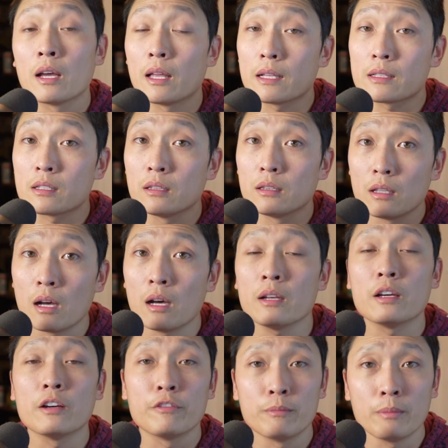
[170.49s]
That's a
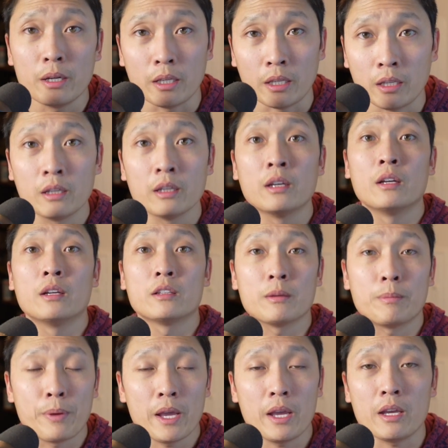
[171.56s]
lot of money to
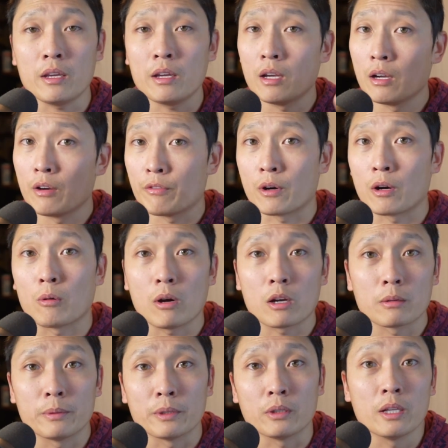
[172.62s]
pay for our
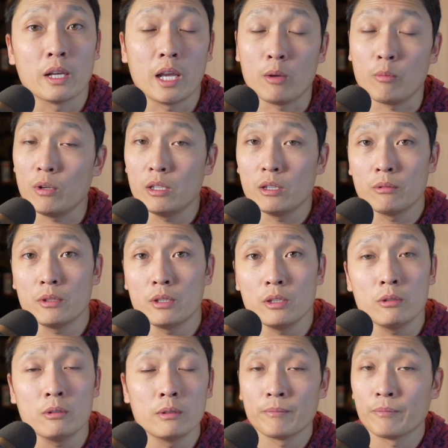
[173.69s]
water bill, and we don't do